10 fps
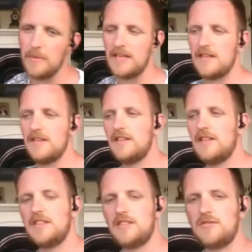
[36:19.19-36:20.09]
me.
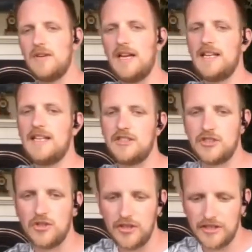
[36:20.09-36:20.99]
Really
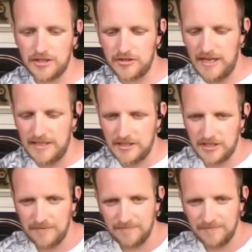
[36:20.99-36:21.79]
enjoy the stretch.